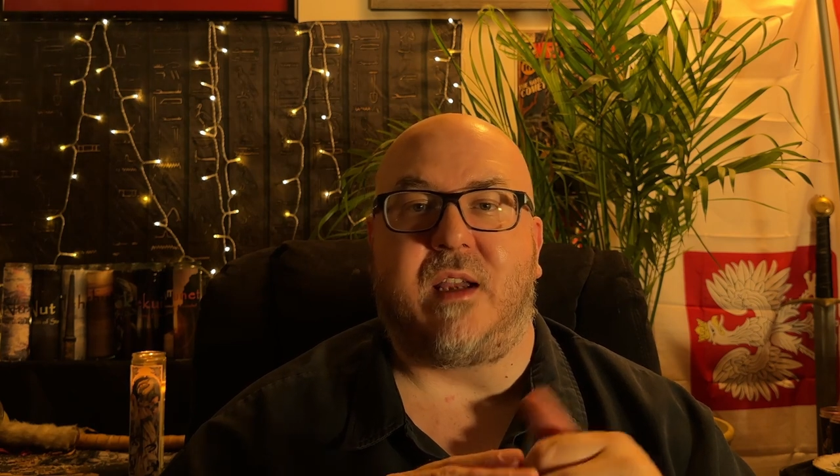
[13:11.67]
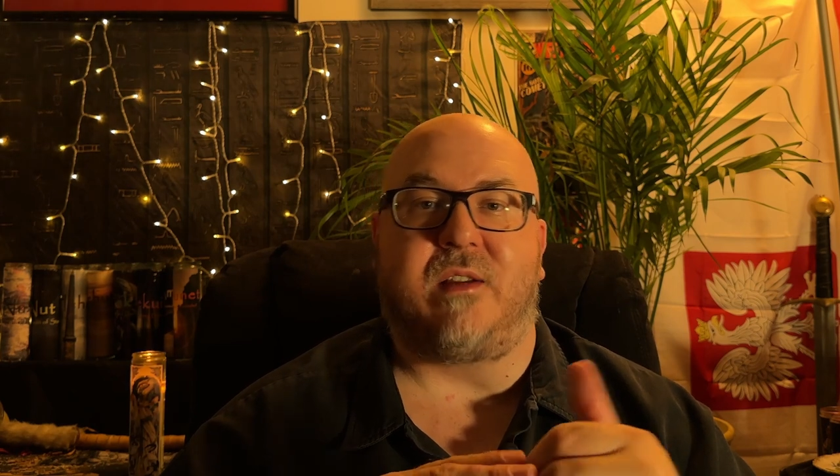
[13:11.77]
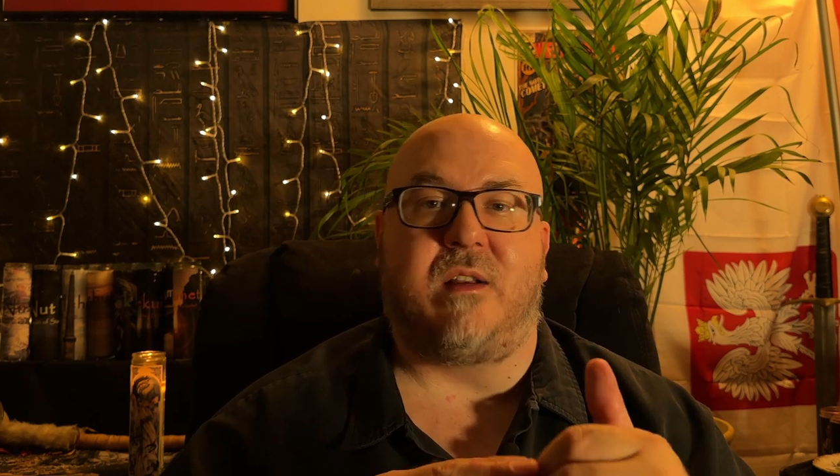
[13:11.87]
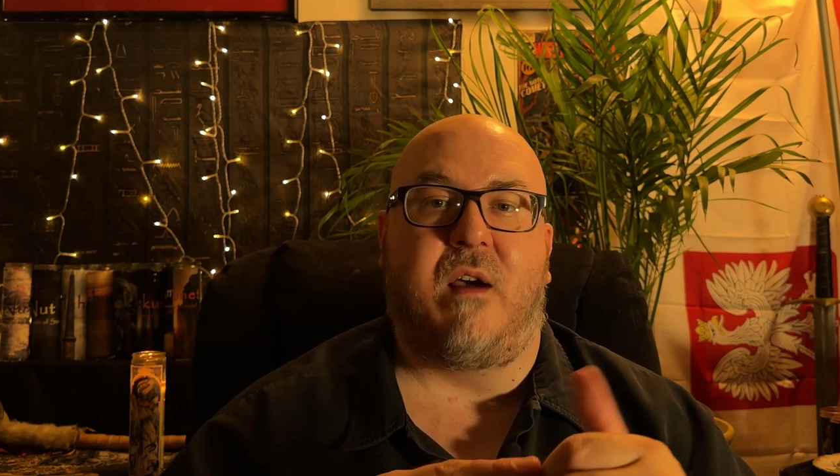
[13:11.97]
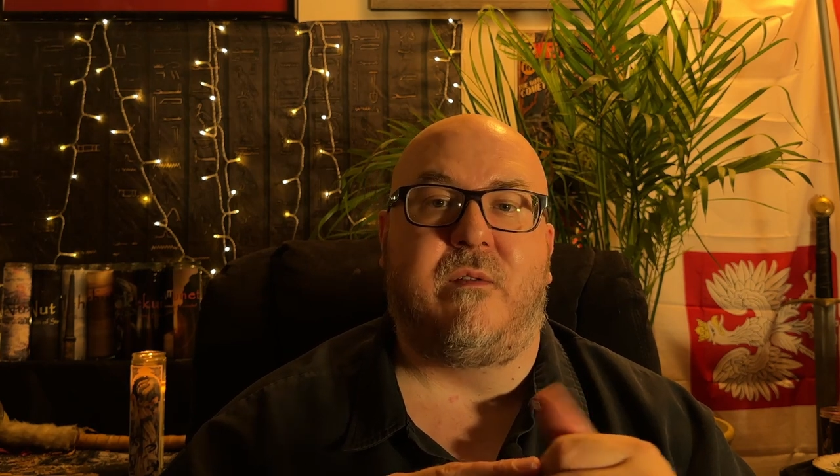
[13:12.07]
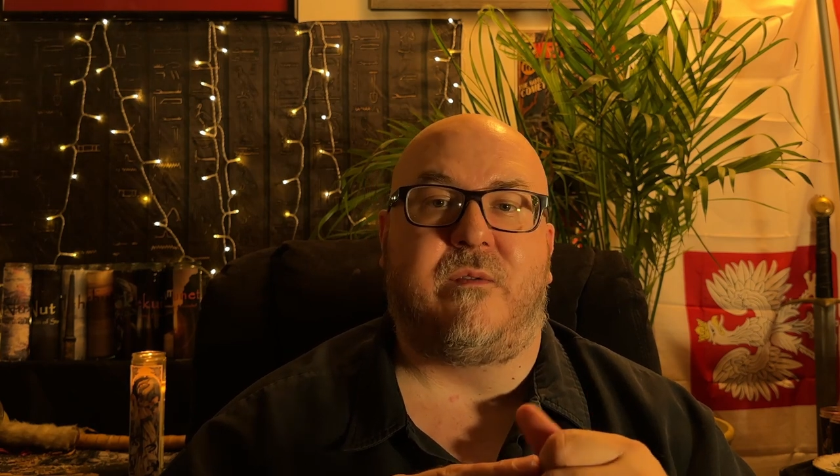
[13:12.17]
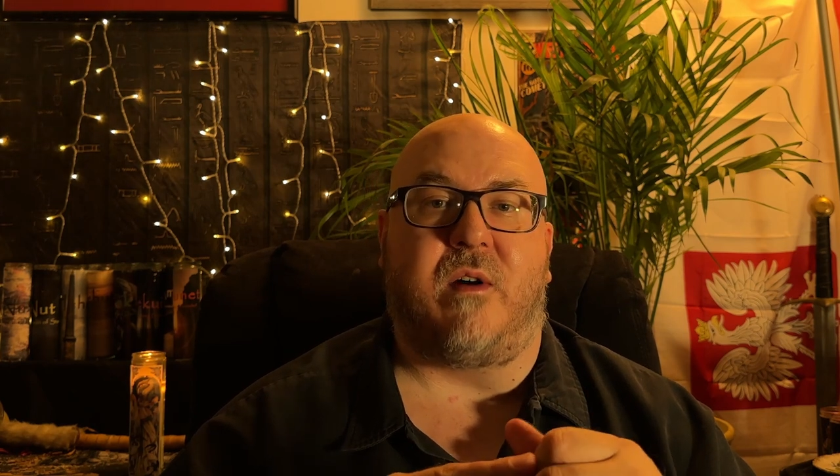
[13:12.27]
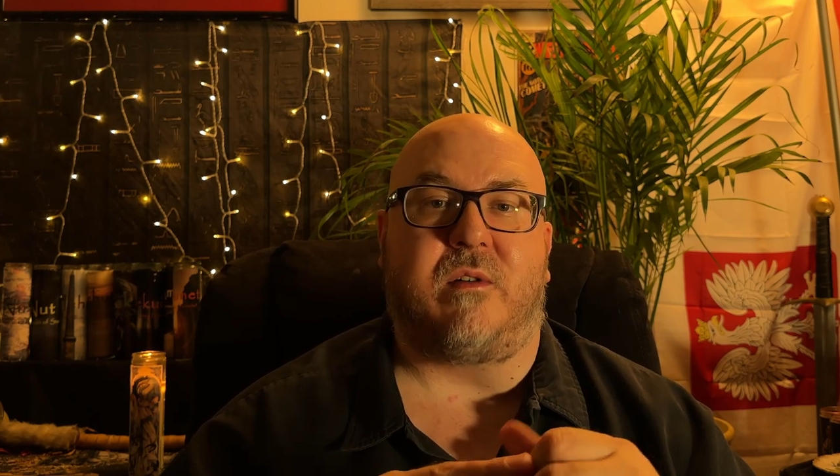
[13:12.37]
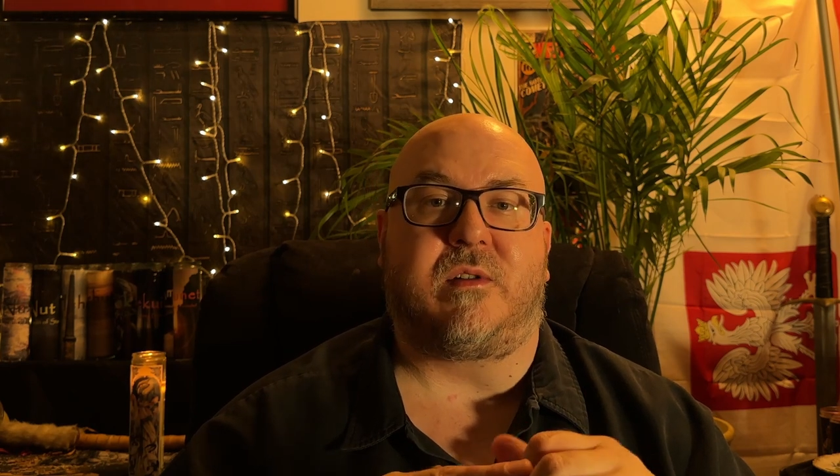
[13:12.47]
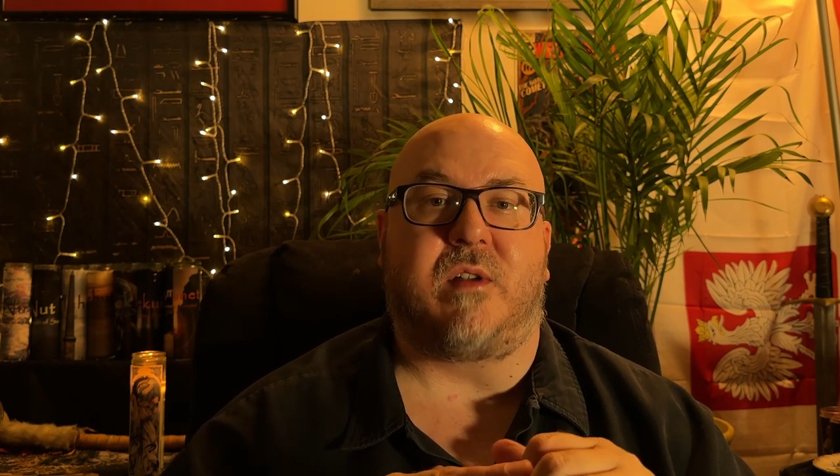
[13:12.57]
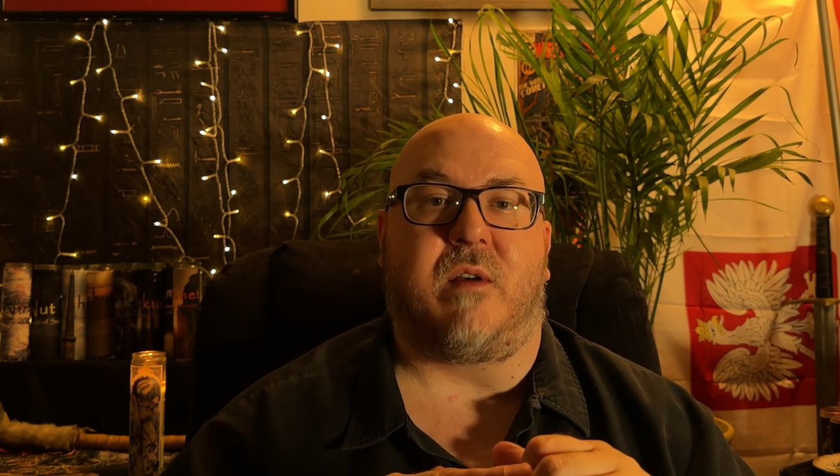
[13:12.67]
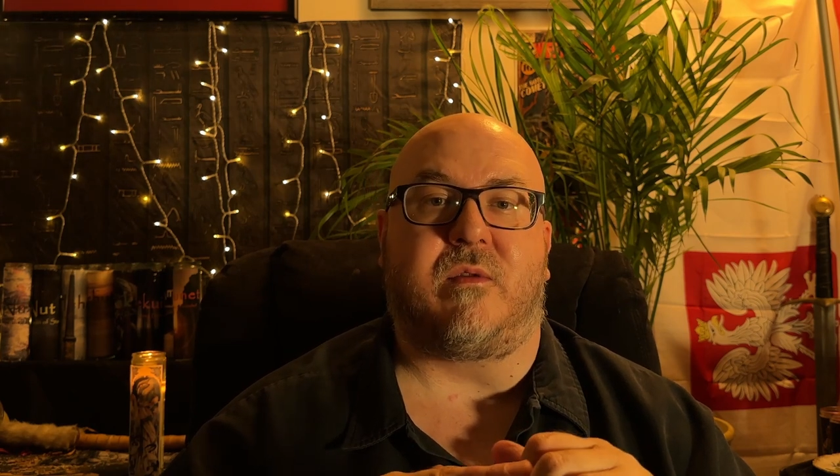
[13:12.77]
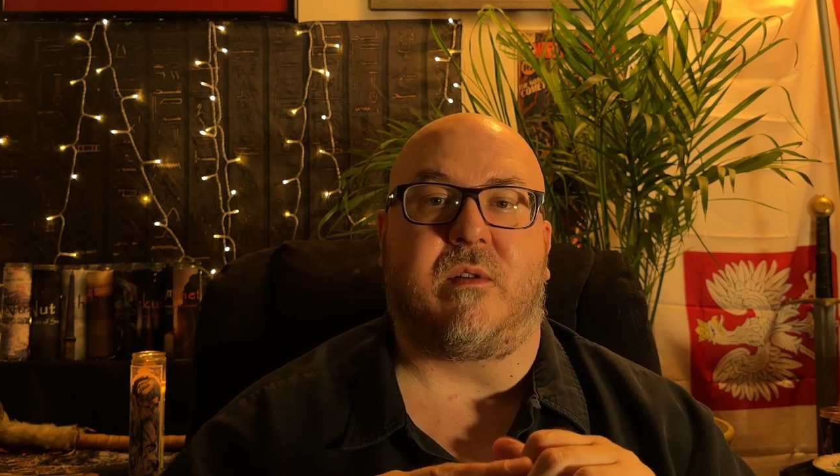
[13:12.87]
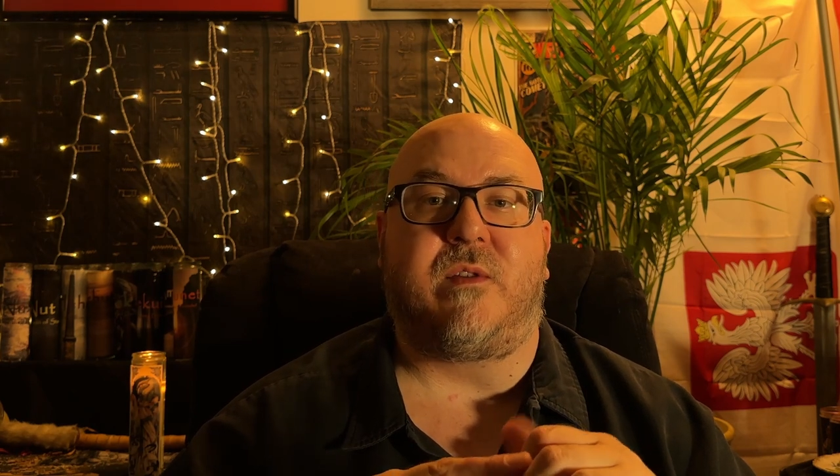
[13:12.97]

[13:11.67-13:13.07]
get to know folks over a